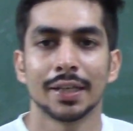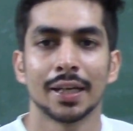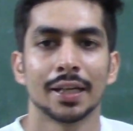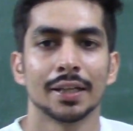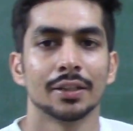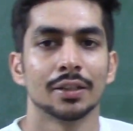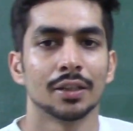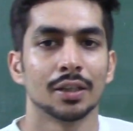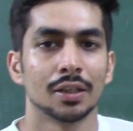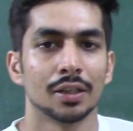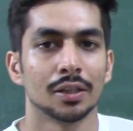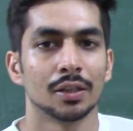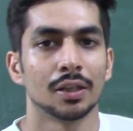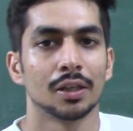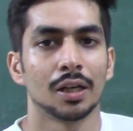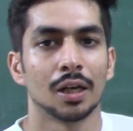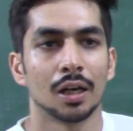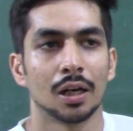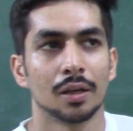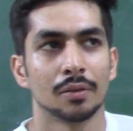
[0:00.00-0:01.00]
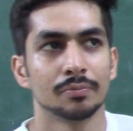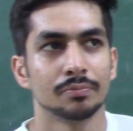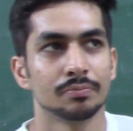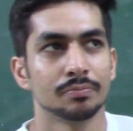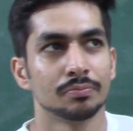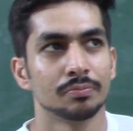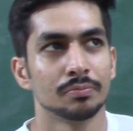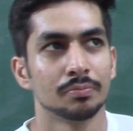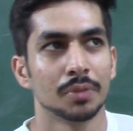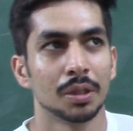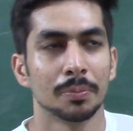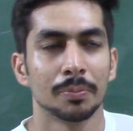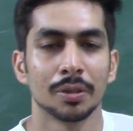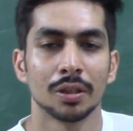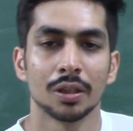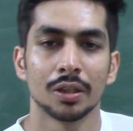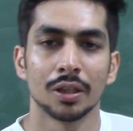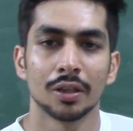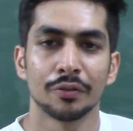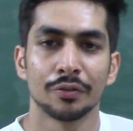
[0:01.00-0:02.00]
And
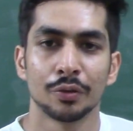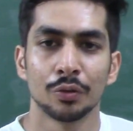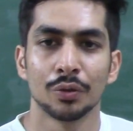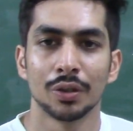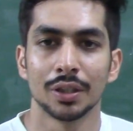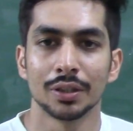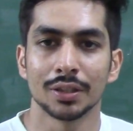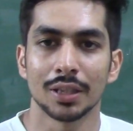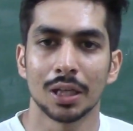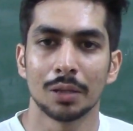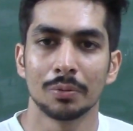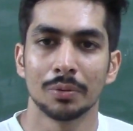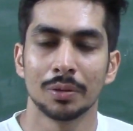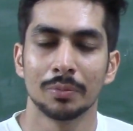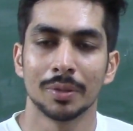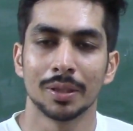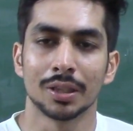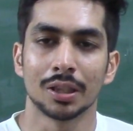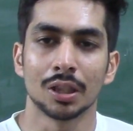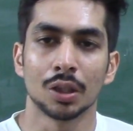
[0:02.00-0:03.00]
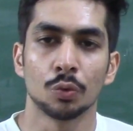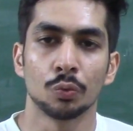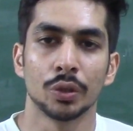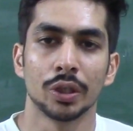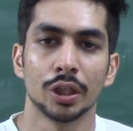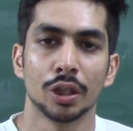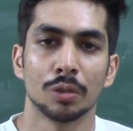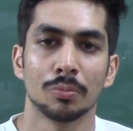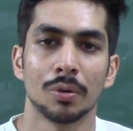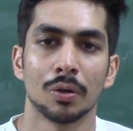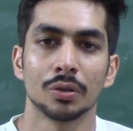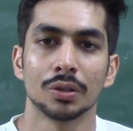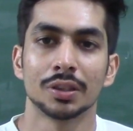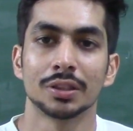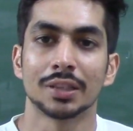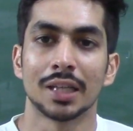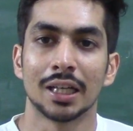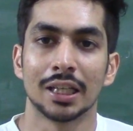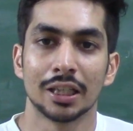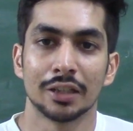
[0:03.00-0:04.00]
maybe in a few days I'll be making a video about the
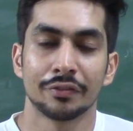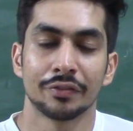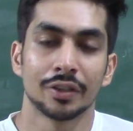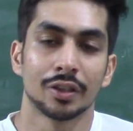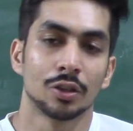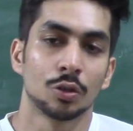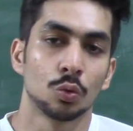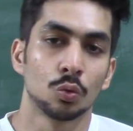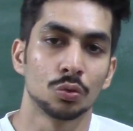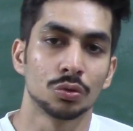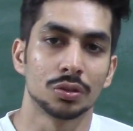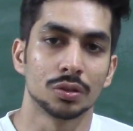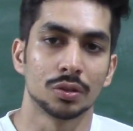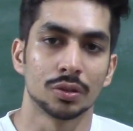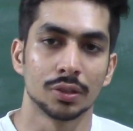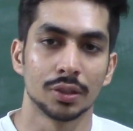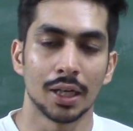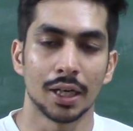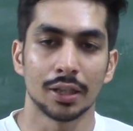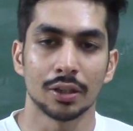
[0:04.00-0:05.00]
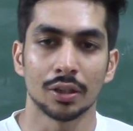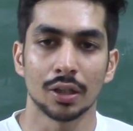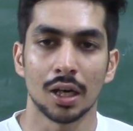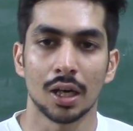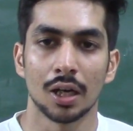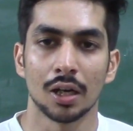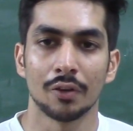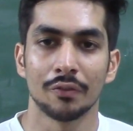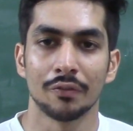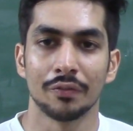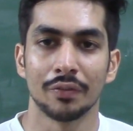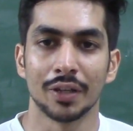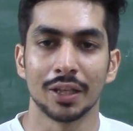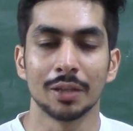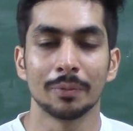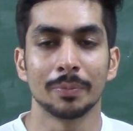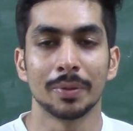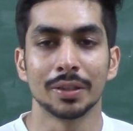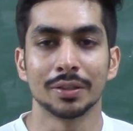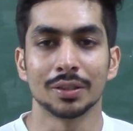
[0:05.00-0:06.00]
scientific tools that are
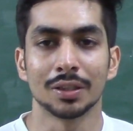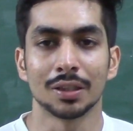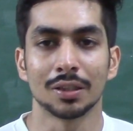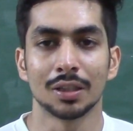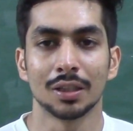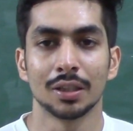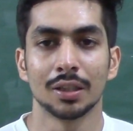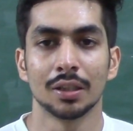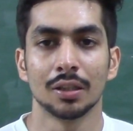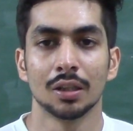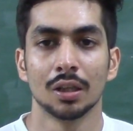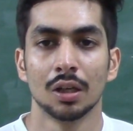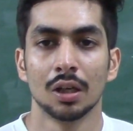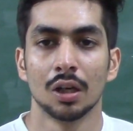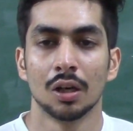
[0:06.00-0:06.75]
very basically,